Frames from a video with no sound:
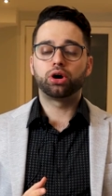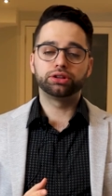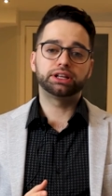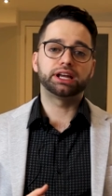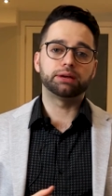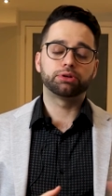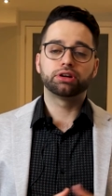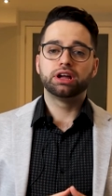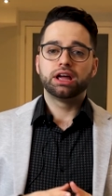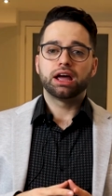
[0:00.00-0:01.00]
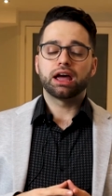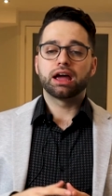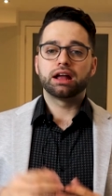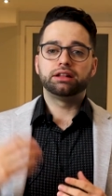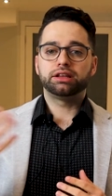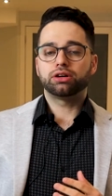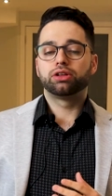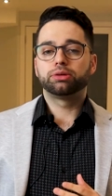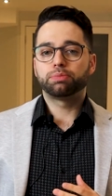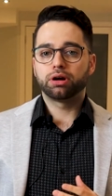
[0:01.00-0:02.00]
all the labor and the
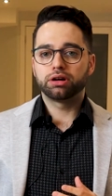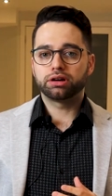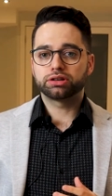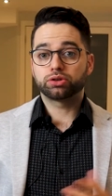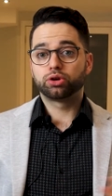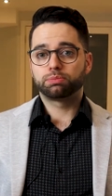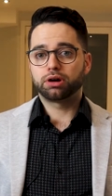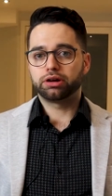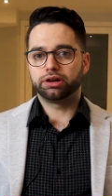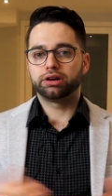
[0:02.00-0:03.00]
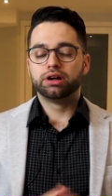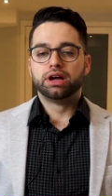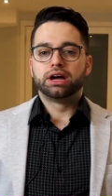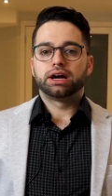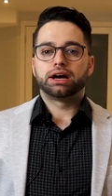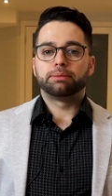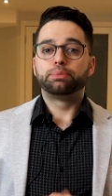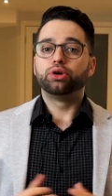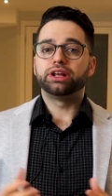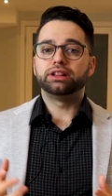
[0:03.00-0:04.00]
other partners or partner
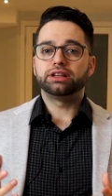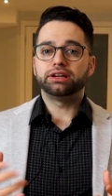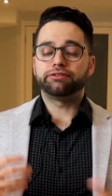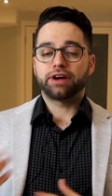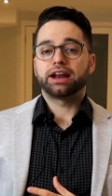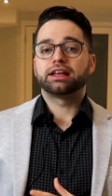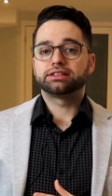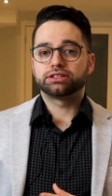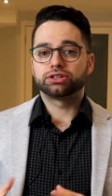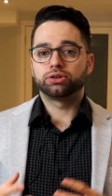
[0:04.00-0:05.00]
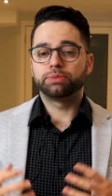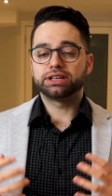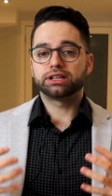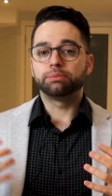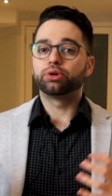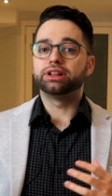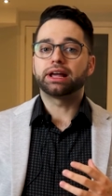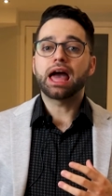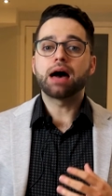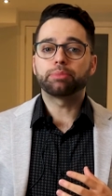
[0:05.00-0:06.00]
putting the finances, so basically putting the
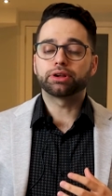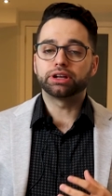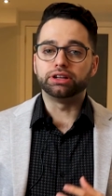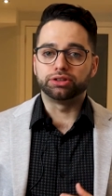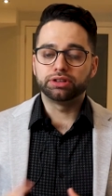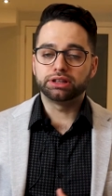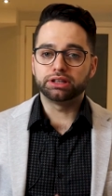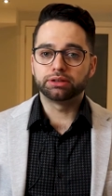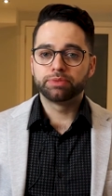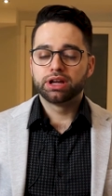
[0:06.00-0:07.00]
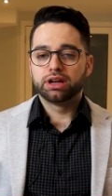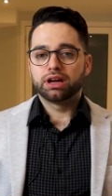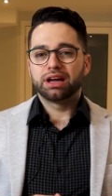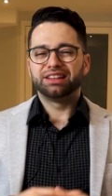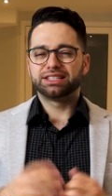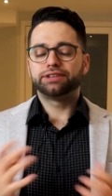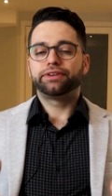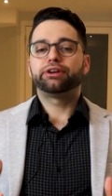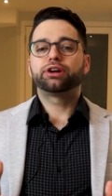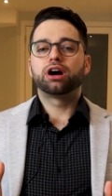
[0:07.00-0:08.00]
capital into the deal. This is
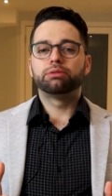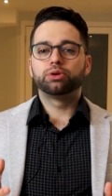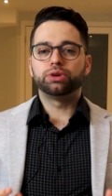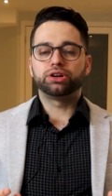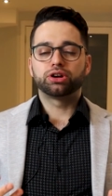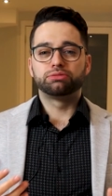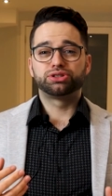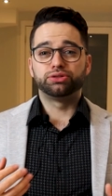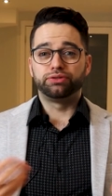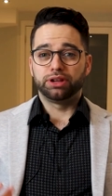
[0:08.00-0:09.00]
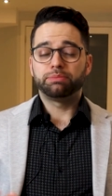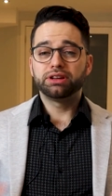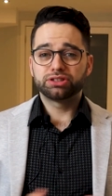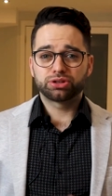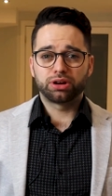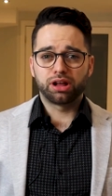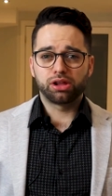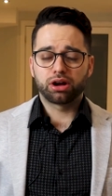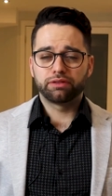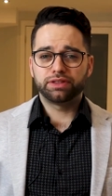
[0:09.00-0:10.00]
very common when it comes to flipping. So a
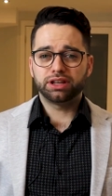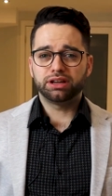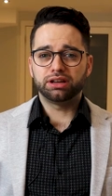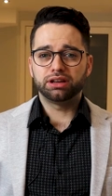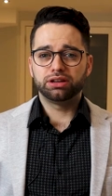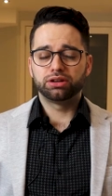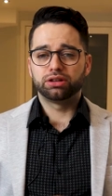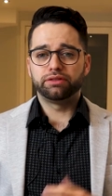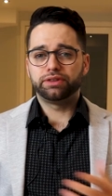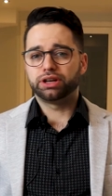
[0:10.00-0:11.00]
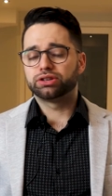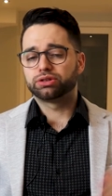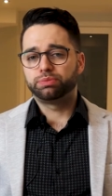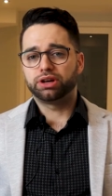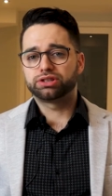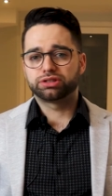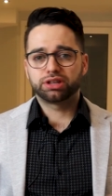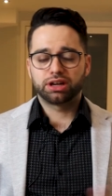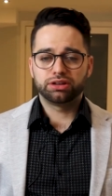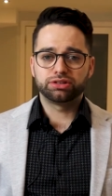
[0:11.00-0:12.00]
lot of the the videos or pictures
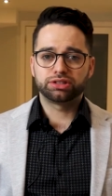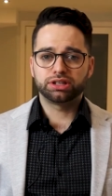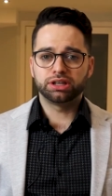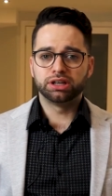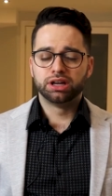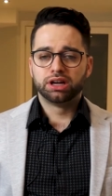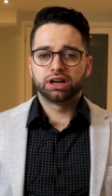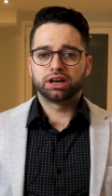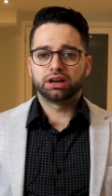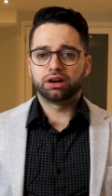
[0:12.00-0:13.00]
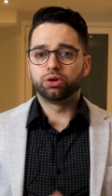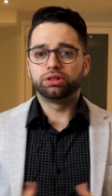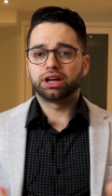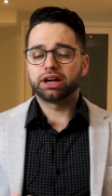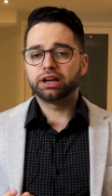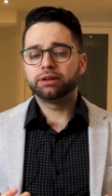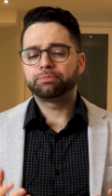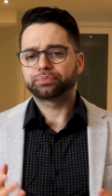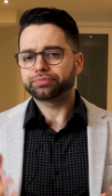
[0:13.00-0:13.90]
that you see online,